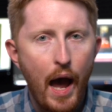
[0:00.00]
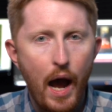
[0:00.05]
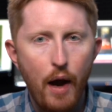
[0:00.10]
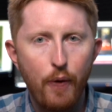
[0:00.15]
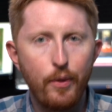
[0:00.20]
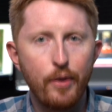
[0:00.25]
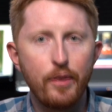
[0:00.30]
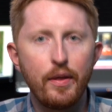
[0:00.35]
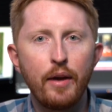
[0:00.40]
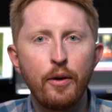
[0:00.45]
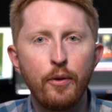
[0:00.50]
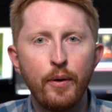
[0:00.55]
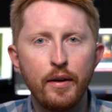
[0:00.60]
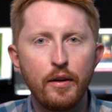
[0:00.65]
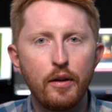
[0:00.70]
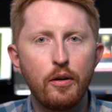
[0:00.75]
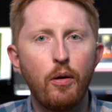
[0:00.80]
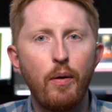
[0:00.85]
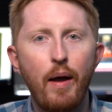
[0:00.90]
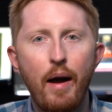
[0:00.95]
How are they going
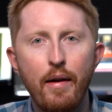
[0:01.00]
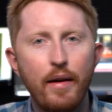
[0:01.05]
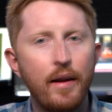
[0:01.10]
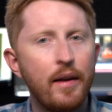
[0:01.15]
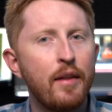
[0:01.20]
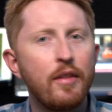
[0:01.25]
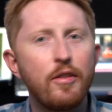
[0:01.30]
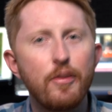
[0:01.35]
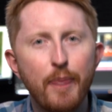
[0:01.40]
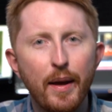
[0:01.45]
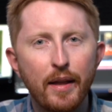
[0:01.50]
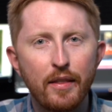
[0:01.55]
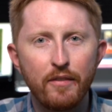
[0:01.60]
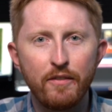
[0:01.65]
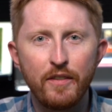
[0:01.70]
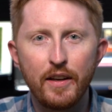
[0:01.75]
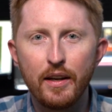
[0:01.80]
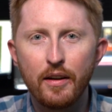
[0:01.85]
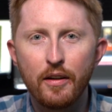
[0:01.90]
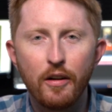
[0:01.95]
to go out and inspect the
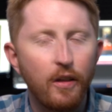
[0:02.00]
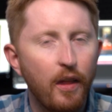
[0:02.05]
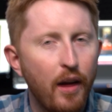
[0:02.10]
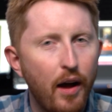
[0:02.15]
vehicle?